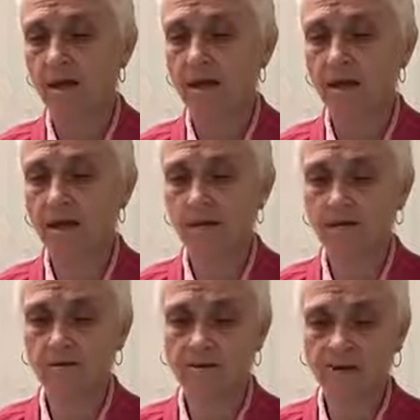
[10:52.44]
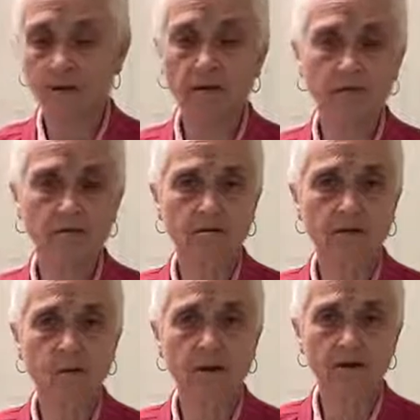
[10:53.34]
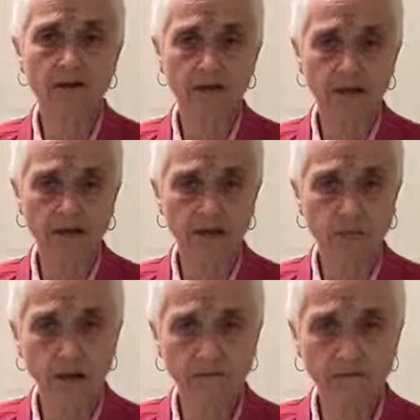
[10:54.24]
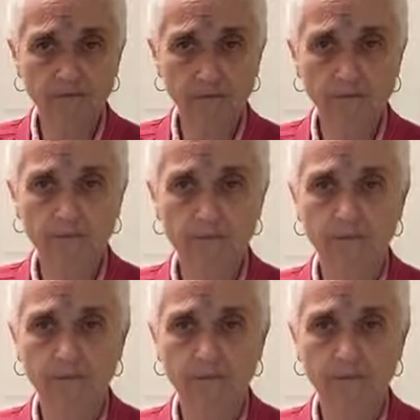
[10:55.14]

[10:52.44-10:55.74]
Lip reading: And the king wanted to take it away from him,